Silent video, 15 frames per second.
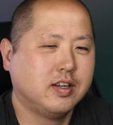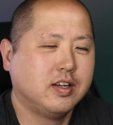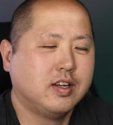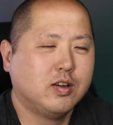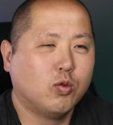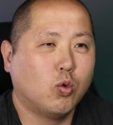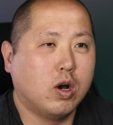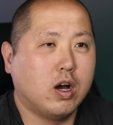
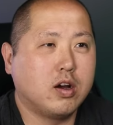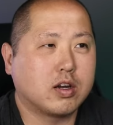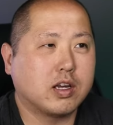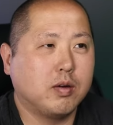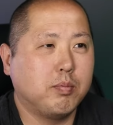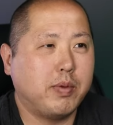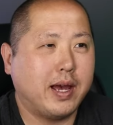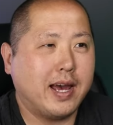
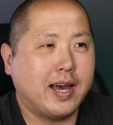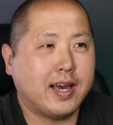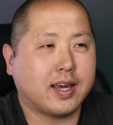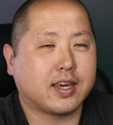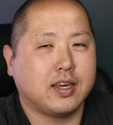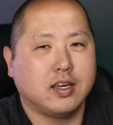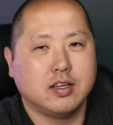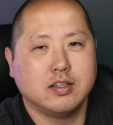Welcome
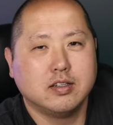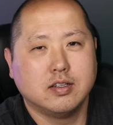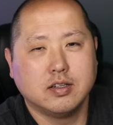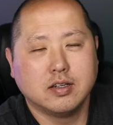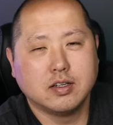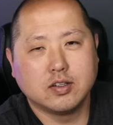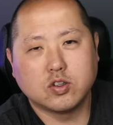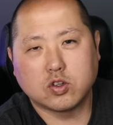back
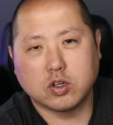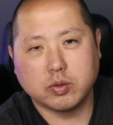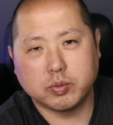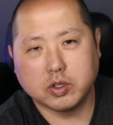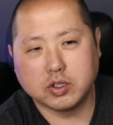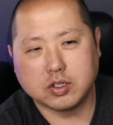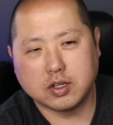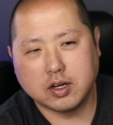to
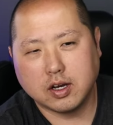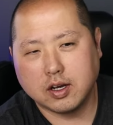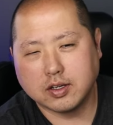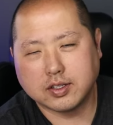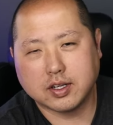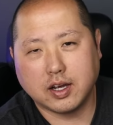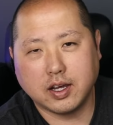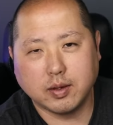
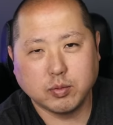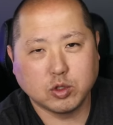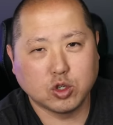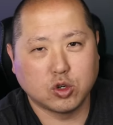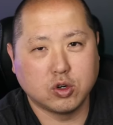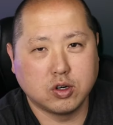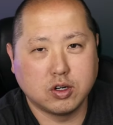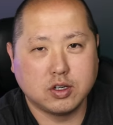CryptosRUs. I am
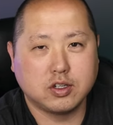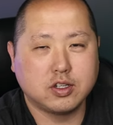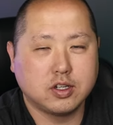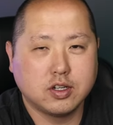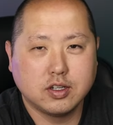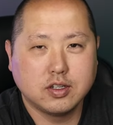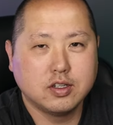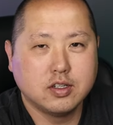George.
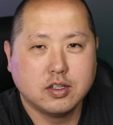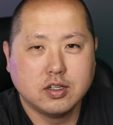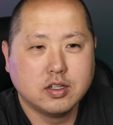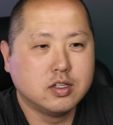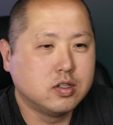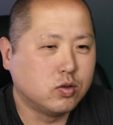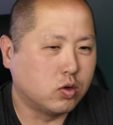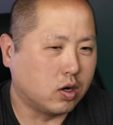
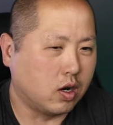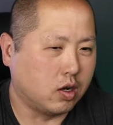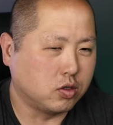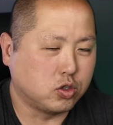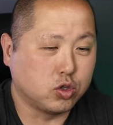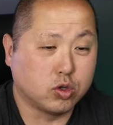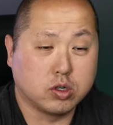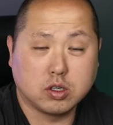We're all
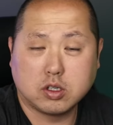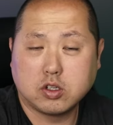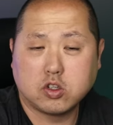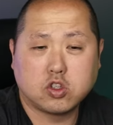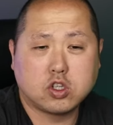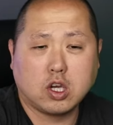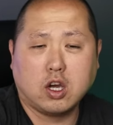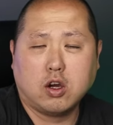George.
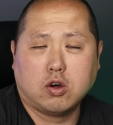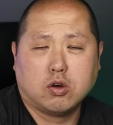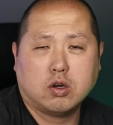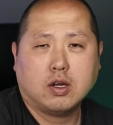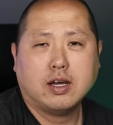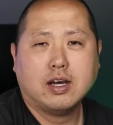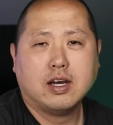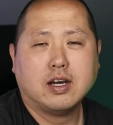So
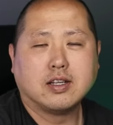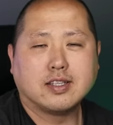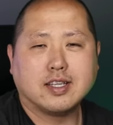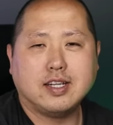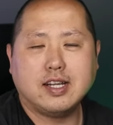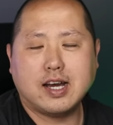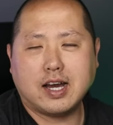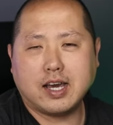
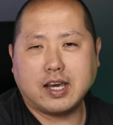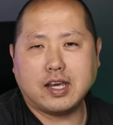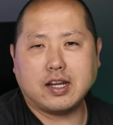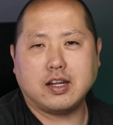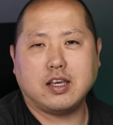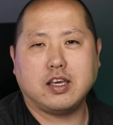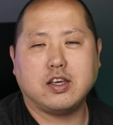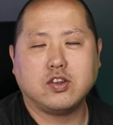
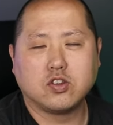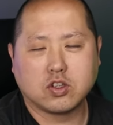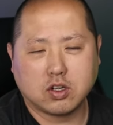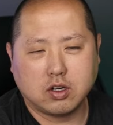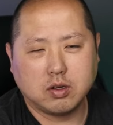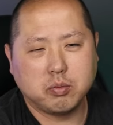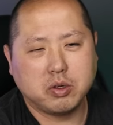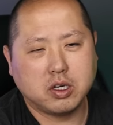tonight is
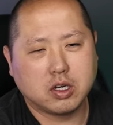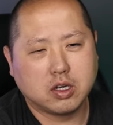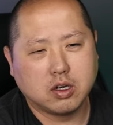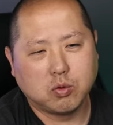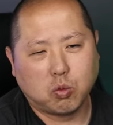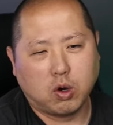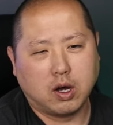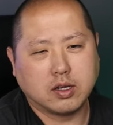going to be a
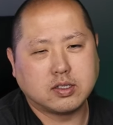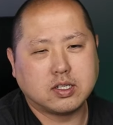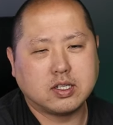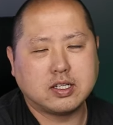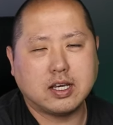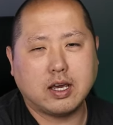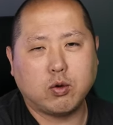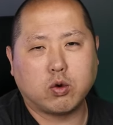good one.
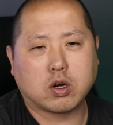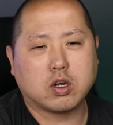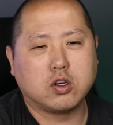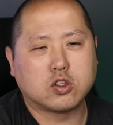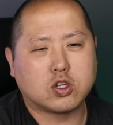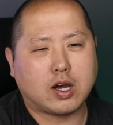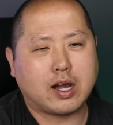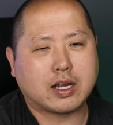Today we're going
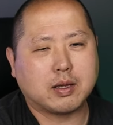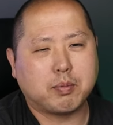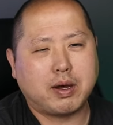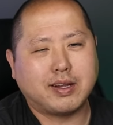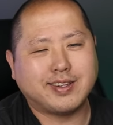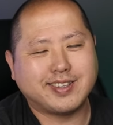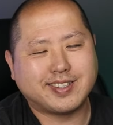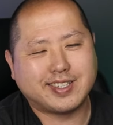to talk
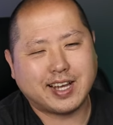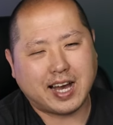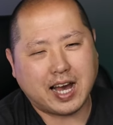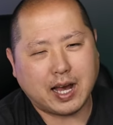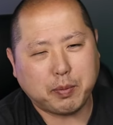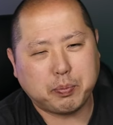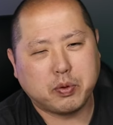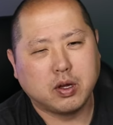about the
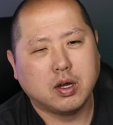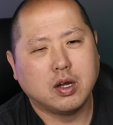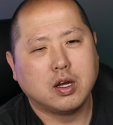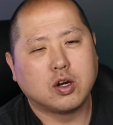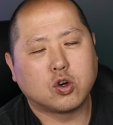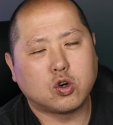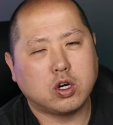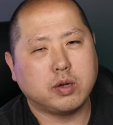top
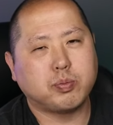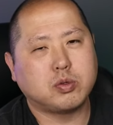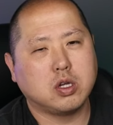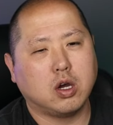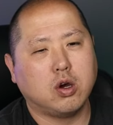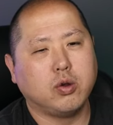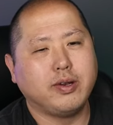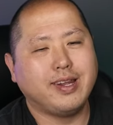
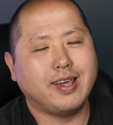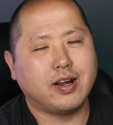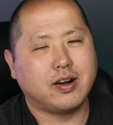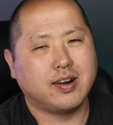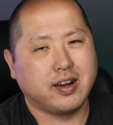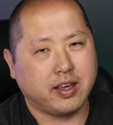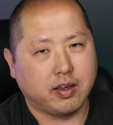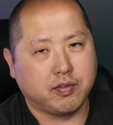crypto
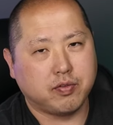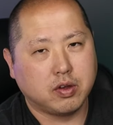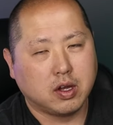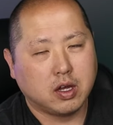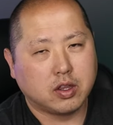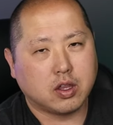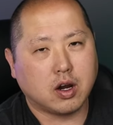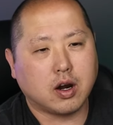narrative.
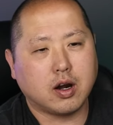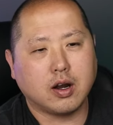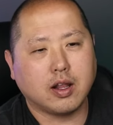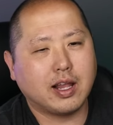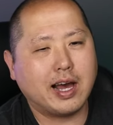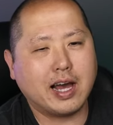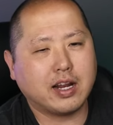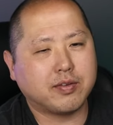There are a
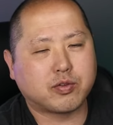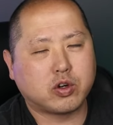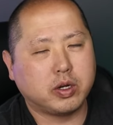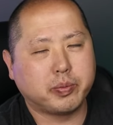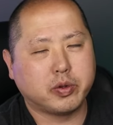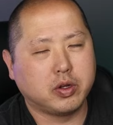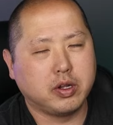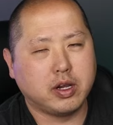lot of
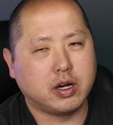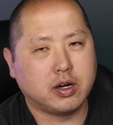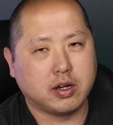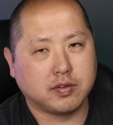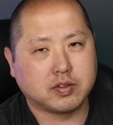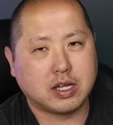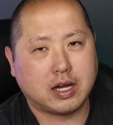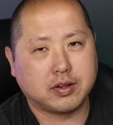crypto
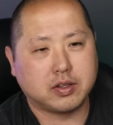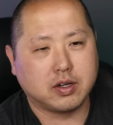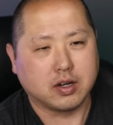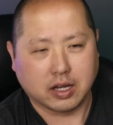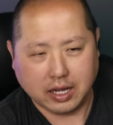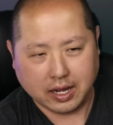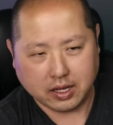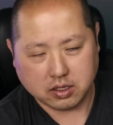narratives out there,
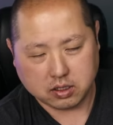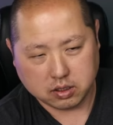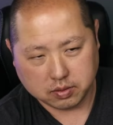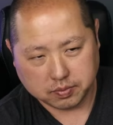guys.